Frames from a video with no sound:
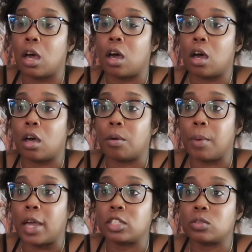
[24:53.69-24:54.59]
Um,
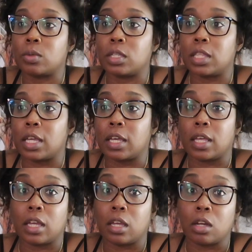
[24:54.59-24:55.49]
I just want to thank
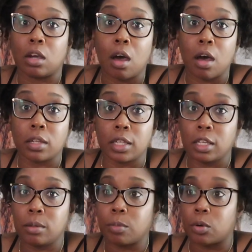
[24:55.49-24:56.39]
again
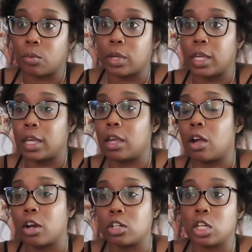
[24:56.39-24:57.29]
Colleen Marie.
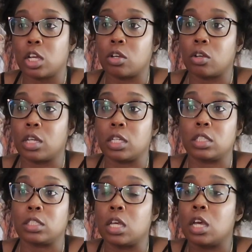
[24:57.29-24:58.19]
Her channel
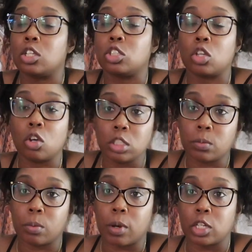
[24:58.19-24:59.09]
is so
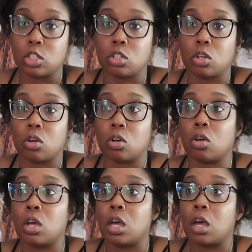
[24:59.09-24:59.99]
inspirational.